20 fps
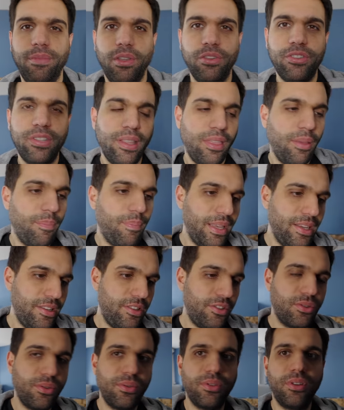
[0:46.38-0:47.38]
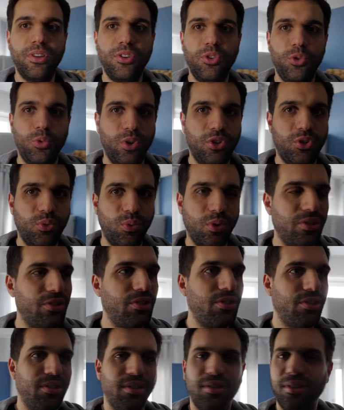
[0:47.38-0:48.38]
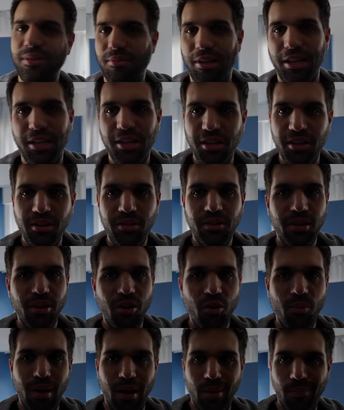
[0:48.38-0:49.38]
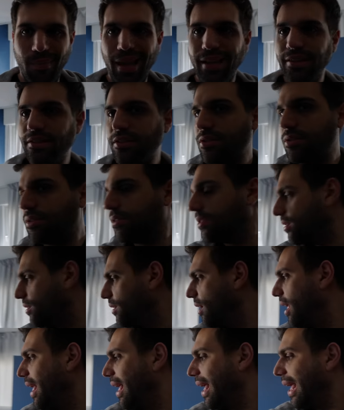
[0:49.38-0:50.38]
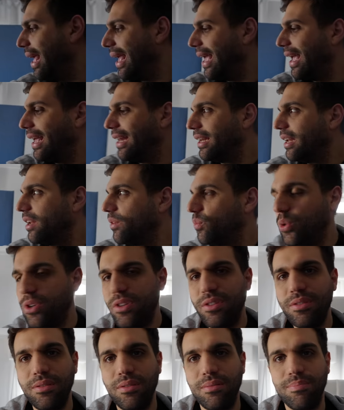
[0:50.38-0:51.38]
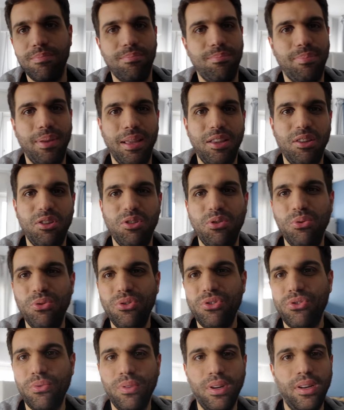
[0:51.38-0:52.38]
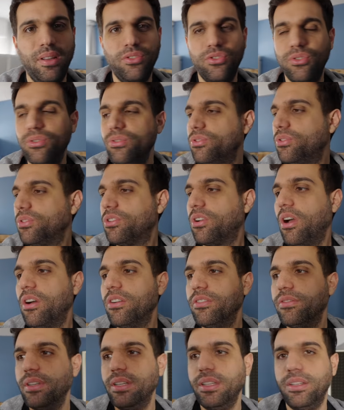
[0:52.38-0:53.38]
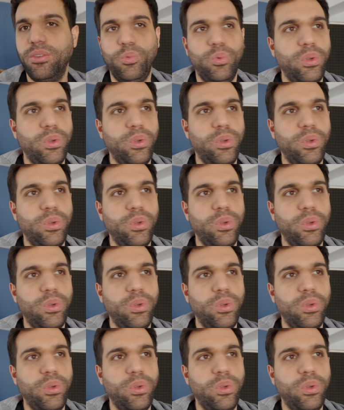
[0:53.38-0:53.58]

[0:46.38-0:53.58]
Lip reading: You see the B studio, which was like a year ago my main studio, it wasn't being used really due to COVID.